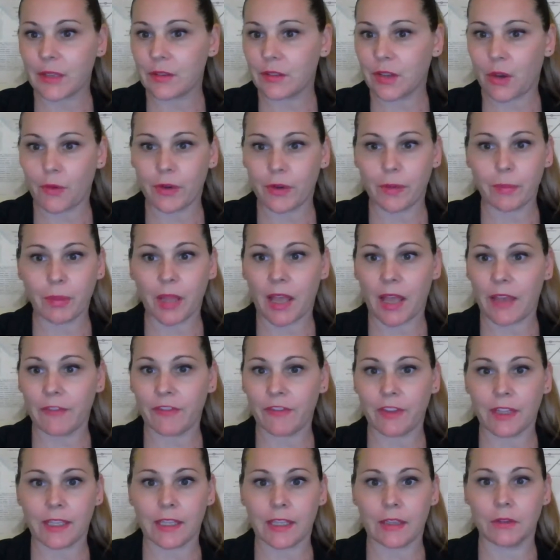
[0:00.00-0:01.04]
Go and apply for
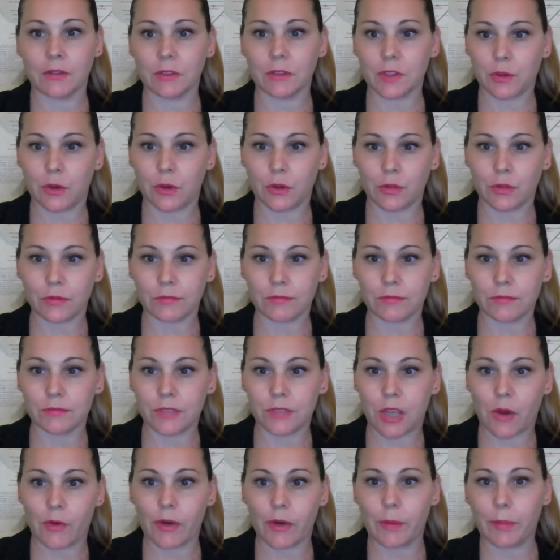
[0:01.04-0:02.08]
Guildhall.
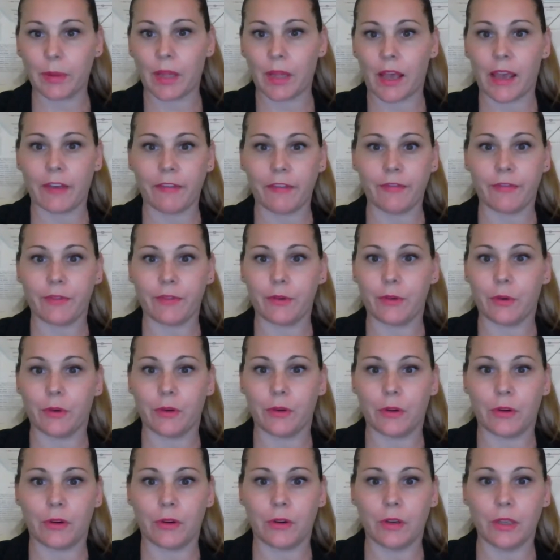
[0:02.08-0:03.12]
Go and apply
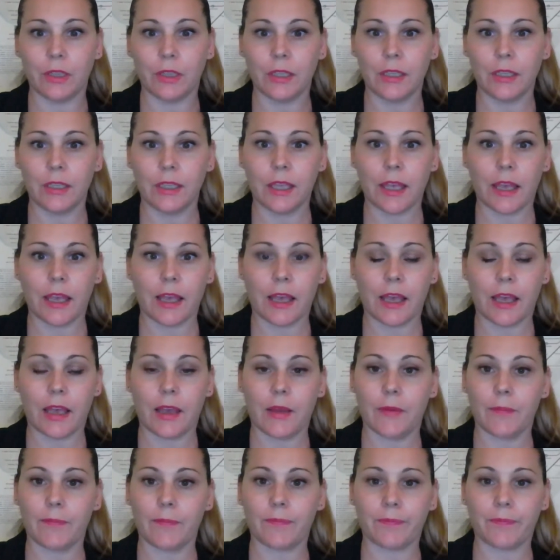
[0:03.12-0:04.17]
for
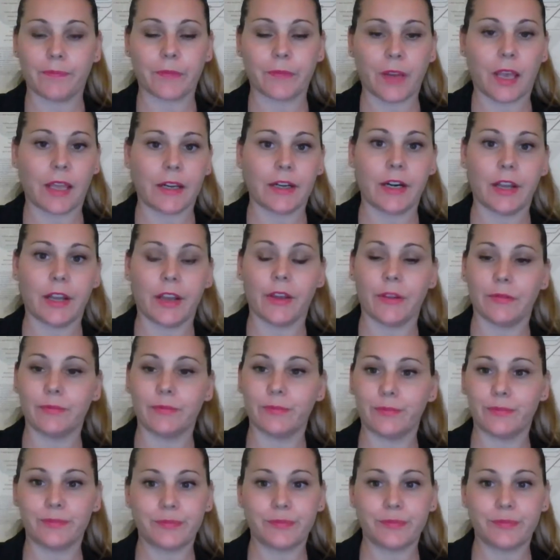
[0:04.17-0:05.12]
I don't know,